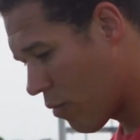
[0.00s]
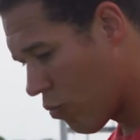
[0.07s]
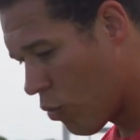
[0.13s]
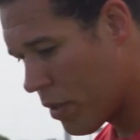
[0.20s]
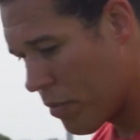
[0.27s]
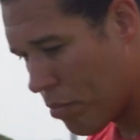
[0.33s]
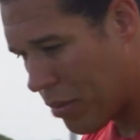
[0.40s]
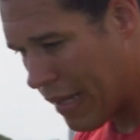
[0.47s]

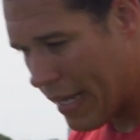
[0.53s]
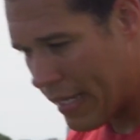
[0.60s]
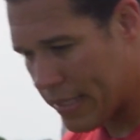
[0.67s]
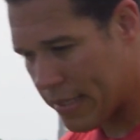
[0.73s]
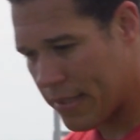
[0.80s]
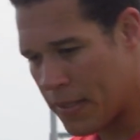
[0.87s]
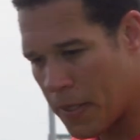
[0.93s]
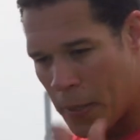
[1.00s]
wooden
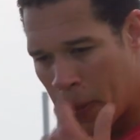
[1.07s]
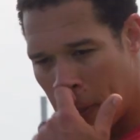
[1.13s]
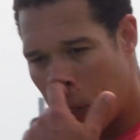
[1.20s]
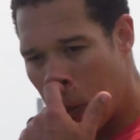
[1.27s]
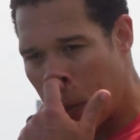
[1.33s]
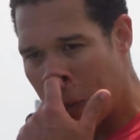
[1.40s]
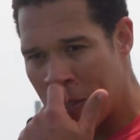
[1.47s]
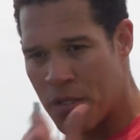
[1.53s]
planks
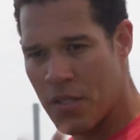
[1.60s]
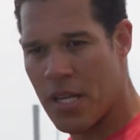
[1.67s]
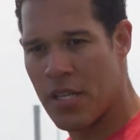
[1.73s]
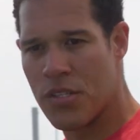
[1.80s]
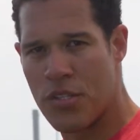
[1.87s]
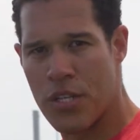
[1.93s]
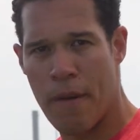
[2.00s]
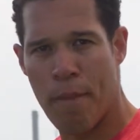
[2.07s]
known
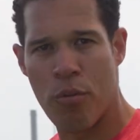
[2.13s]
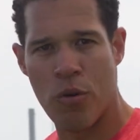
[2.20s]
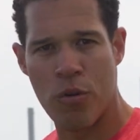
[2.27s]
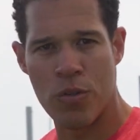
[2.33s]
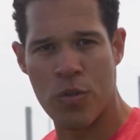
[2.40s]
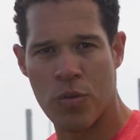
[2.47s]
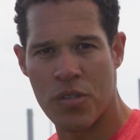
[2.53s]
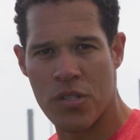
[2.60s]
as Jet
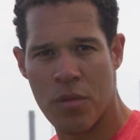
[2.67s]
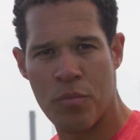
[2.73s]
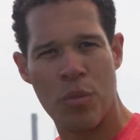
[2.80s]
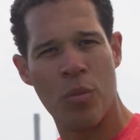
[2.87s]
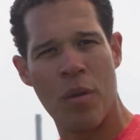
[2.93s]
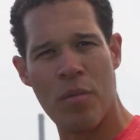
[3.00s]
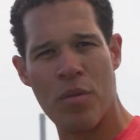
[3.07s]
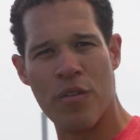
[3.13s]
Pros, which some
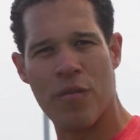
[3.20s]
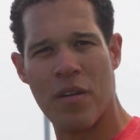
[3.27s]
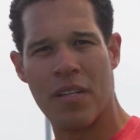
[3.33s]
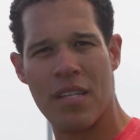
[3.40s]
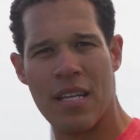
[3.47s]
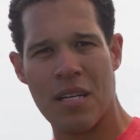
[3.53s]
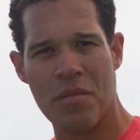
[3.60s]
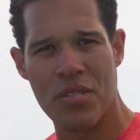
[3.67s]
people might be
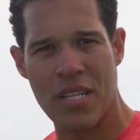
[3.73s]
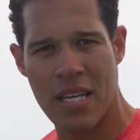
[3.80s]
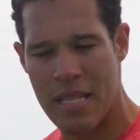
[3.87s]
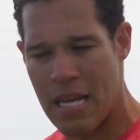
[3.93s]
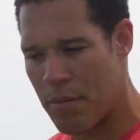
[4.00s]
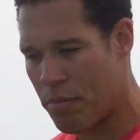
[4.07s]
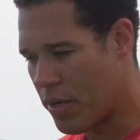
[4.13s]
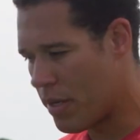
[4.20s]
offended that I'm saying
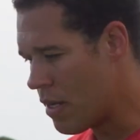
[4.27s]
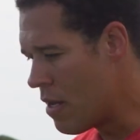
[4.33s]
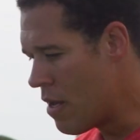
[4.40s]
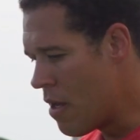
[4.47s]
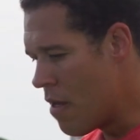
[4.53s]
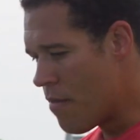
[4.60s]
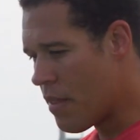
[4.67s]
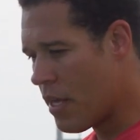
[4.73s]
that, but
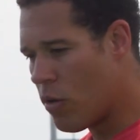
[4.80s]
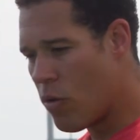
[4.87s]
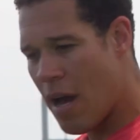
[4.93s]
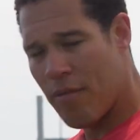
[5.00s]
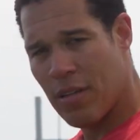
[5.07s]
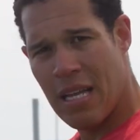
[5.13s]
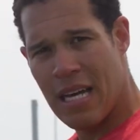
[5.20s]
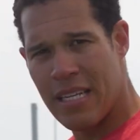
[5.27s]
they don't
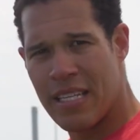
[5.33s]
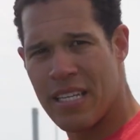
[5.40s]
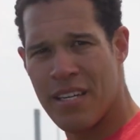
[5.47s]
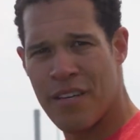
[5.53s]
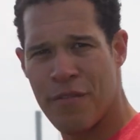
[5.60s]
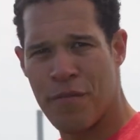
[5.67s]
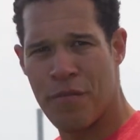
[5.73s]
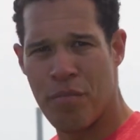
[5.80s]
have a lot of
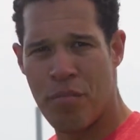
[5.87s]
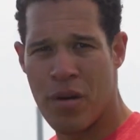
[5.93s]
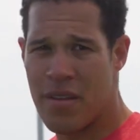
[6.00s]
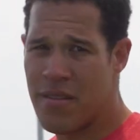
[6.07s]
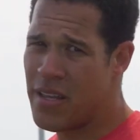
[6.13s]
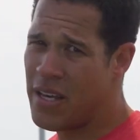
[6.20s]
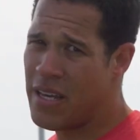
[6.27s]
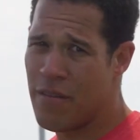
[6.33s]
give,
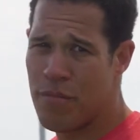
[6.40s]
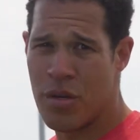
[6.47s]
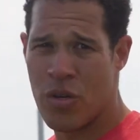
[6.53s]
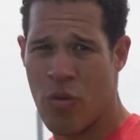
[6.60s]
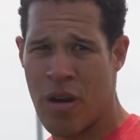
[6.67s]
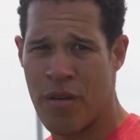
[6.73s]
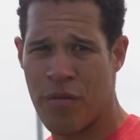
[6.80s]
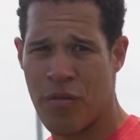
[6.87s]
but they have been
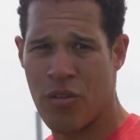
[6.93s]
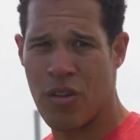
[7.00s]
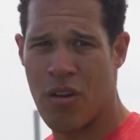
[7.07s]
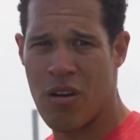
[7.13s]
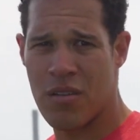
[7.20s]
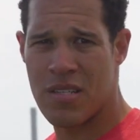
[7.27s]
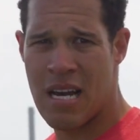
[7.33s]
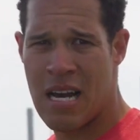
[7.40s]
around for a
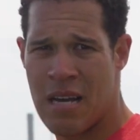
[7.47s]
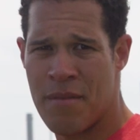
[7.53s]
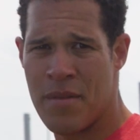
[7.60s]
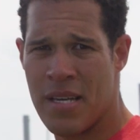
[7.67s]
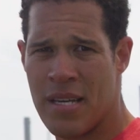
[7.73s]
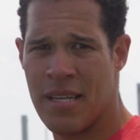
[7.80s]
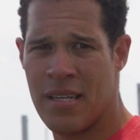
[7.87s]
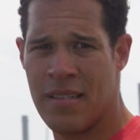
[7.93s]
long time.
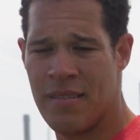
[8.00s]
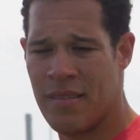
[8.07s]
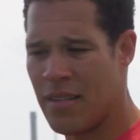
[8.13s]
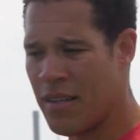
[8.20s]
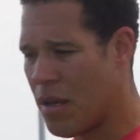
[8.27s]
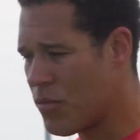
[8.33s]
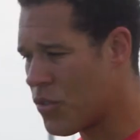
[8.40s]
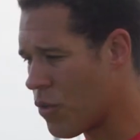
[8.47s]
And
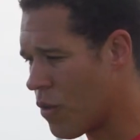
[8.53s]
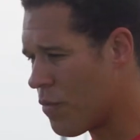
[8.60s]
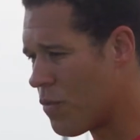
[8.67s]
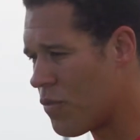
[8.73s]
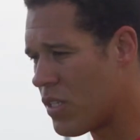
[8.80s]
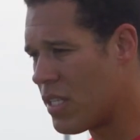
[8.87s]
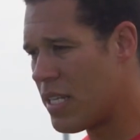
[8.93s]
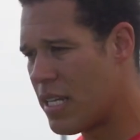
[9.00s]
I'm sure if
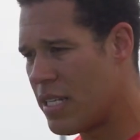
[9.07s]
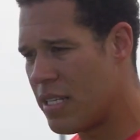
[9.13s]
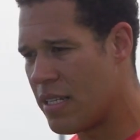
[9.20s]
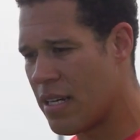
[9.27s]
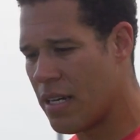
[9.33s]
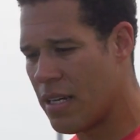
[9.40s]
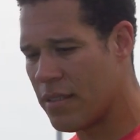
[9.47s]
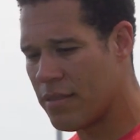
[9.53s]
you've seen any
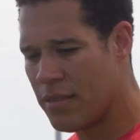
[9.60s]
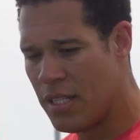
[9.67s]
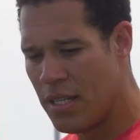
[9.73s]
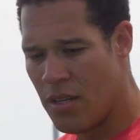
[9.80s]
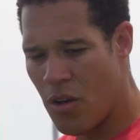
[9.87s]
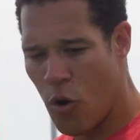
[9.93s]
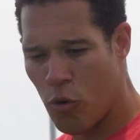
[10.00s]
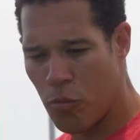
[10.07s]

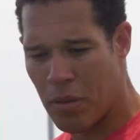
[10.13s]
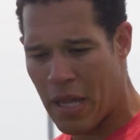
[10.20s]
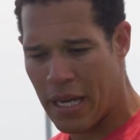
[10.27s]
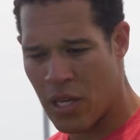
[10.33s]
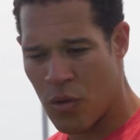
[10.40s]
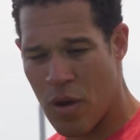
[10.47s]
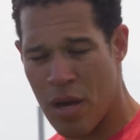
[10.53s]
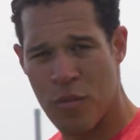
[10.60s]
old
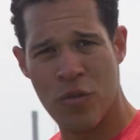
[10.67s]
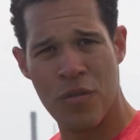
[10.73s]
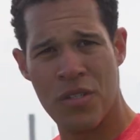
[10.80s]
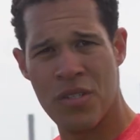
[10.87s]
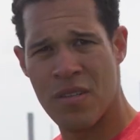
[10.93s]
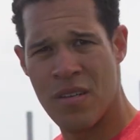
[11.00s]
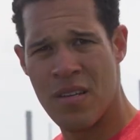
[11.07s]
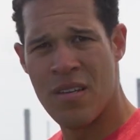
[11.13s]
black and white
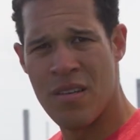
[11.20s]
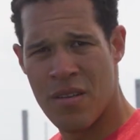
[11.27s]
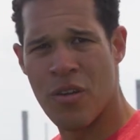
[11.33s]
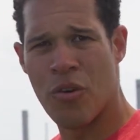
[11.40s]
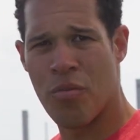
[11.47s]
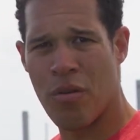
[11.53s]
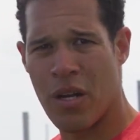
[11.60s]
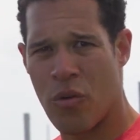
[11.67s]
movies,
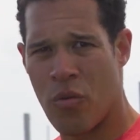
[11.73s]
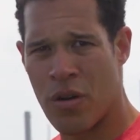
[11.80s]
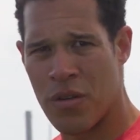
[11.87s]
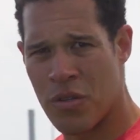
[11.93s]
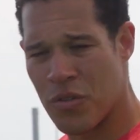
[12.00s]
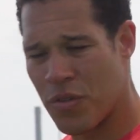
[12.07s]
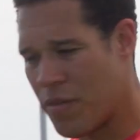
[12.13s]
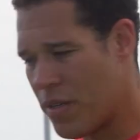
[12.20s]
they were probably
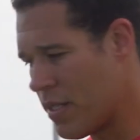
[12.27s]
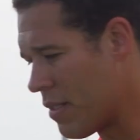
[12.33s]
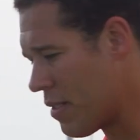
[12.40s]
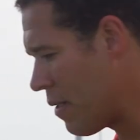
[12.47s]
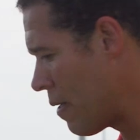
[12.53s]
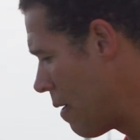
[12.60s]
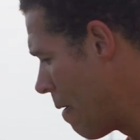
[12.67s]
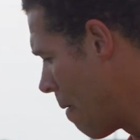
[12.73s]
wearing those fins.